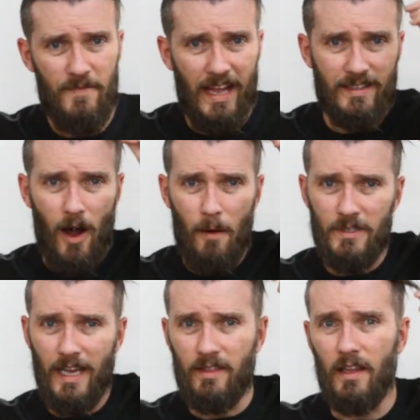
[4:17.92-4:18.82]
It's
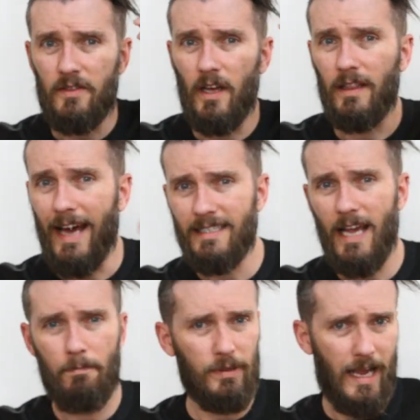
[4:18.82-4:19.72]
almost like the less
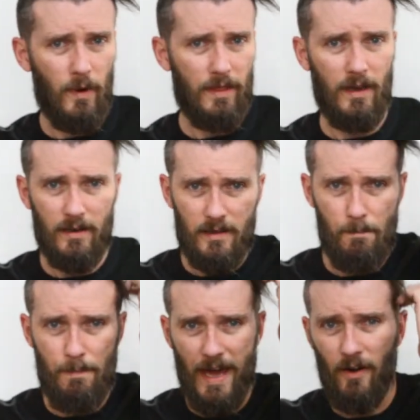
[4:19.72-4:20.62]
I play with it, the
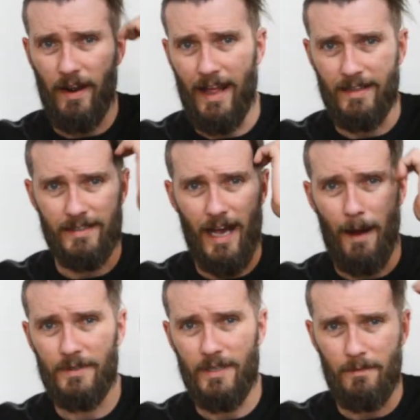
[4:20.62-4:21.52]
better it ends
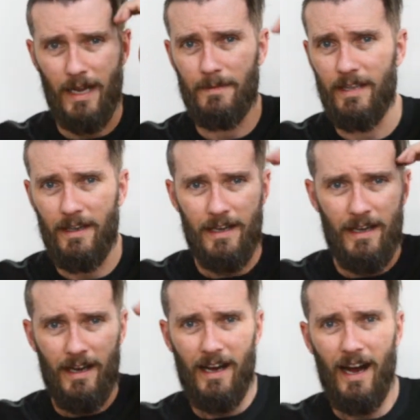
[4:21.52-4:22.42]
up. Sometimes
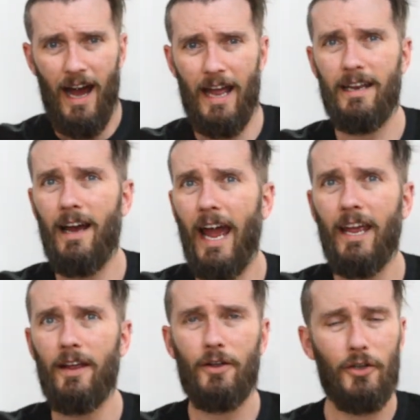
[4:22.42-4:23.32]

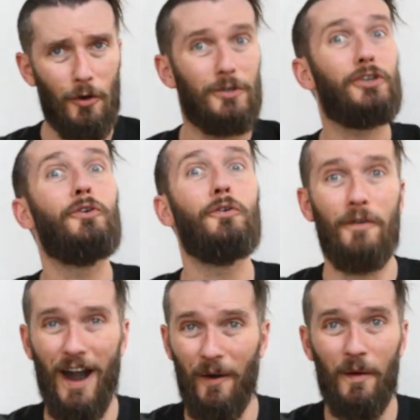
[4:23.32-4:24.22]
I go too
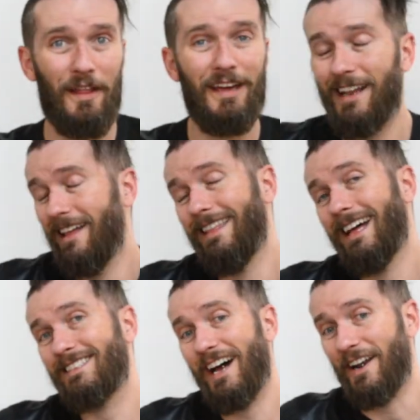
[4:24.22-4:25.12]
far with it, and
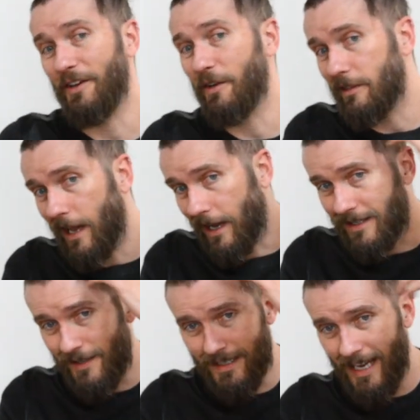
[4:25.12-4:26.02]
that's not a good thing.
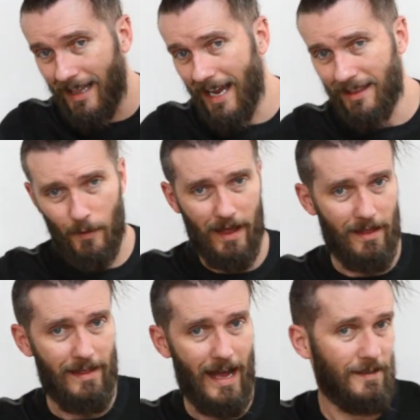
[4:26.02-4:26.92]
So see, I like the way
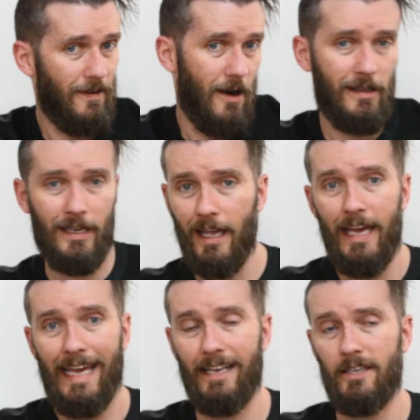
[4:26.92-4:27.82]
that that's falling.
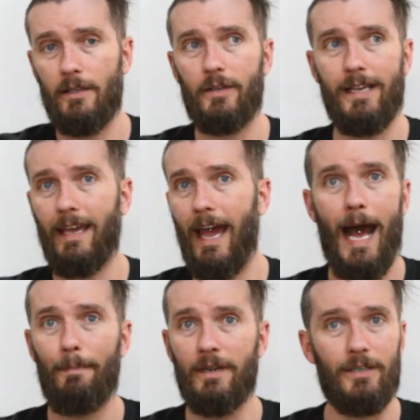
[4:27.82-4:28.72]
It just looks like it
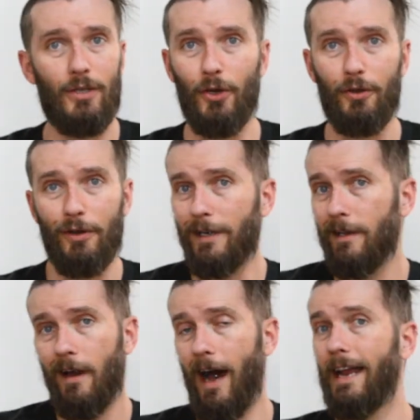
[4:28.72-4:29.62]
happened to look
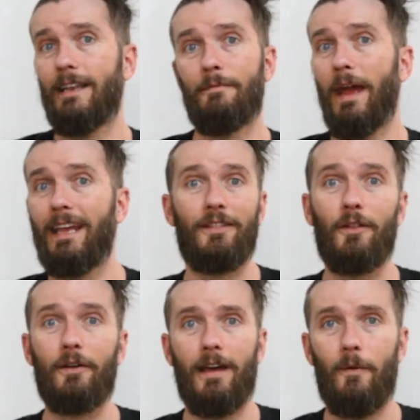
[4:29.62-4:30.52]
good. I didn't make it
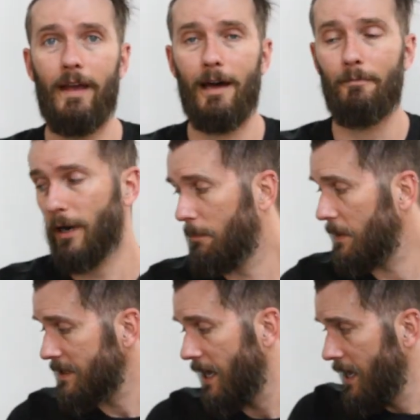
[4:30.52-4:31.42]
look that way on
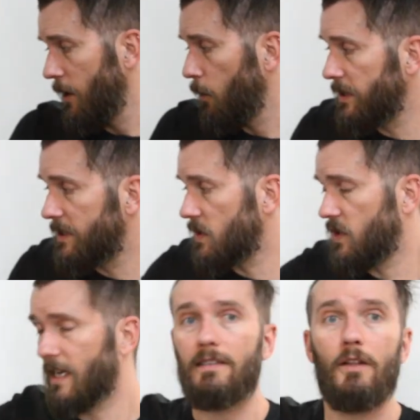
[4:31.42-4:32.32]
purpose, which is
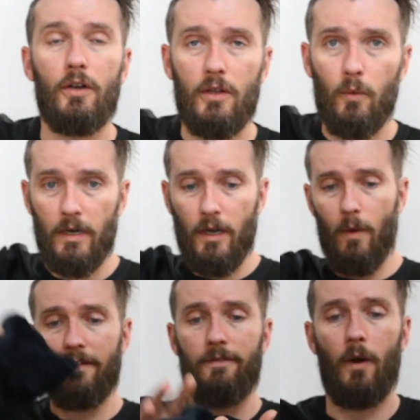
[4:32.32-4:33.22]
just the look that we're
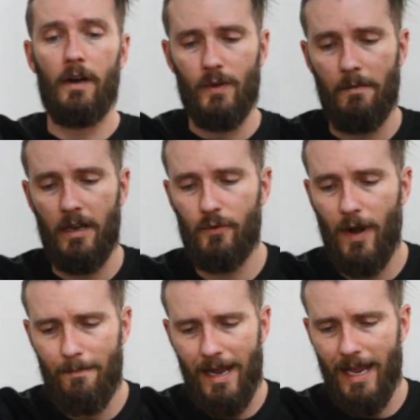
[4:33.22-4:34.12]
going for. So I'm going to
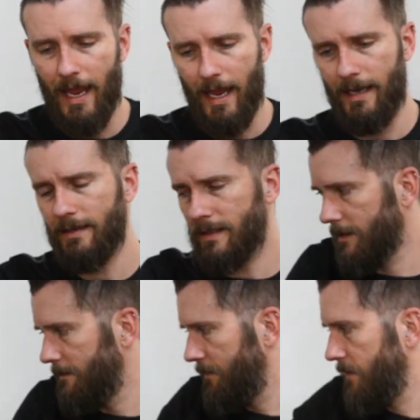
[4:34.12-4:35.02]
dry my
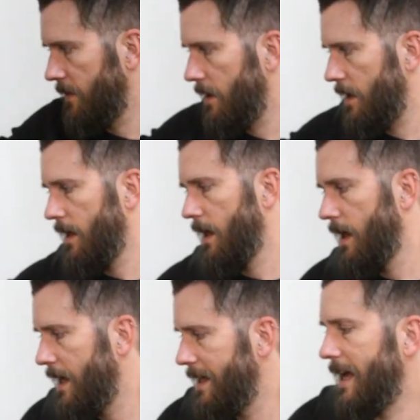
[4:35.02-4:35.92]
hands
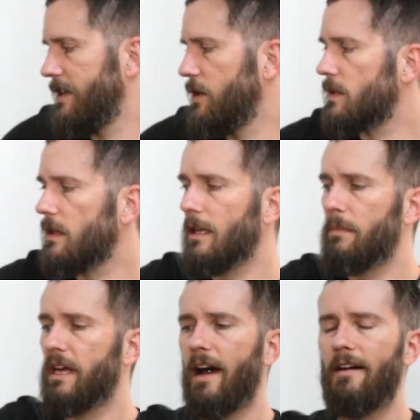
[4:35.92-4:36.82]
and use a little
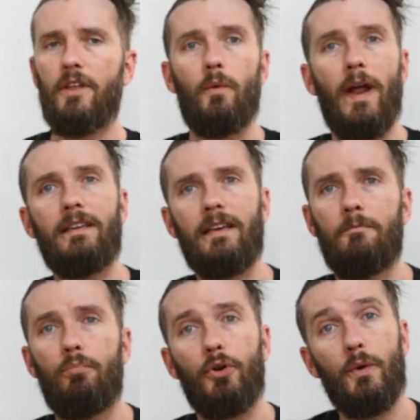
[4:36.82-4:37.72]
bit of the
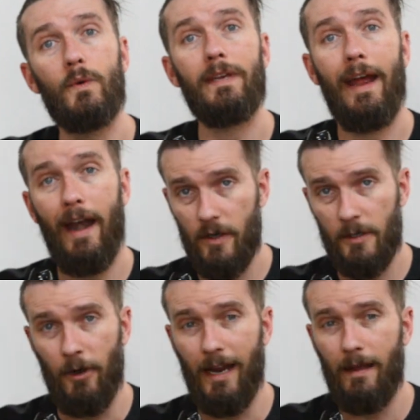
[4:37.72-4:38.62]
Redken Brew's
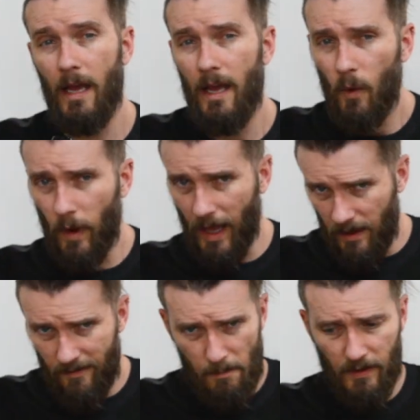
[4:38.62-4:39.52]
hairspray. What I
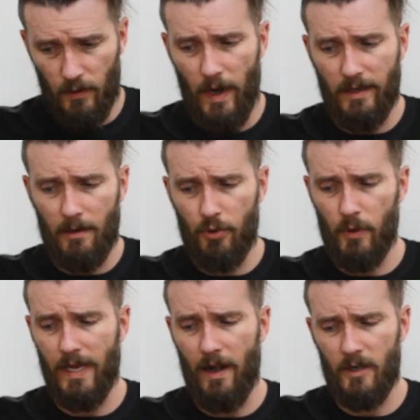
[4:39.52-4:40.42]
love about the Redken
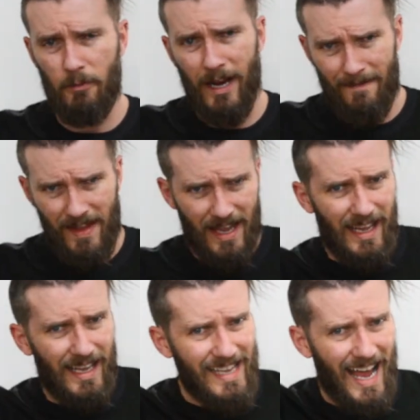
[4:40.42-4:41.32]
Brew's hairspray
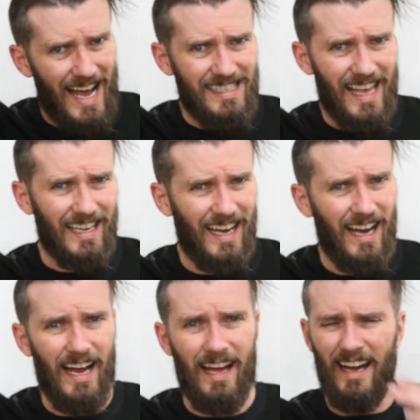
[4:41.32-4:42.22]
is it has like
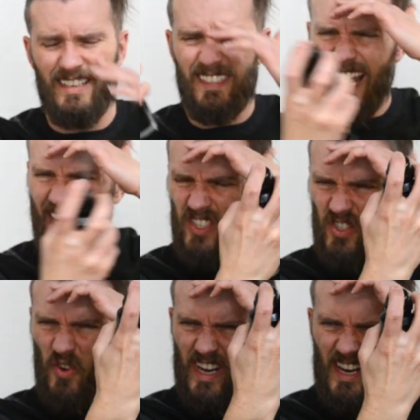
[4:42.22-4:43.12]
a
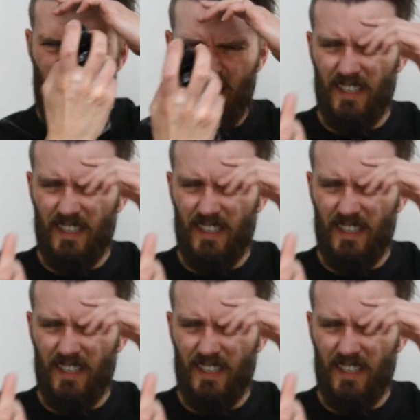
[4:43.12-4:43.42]
textury,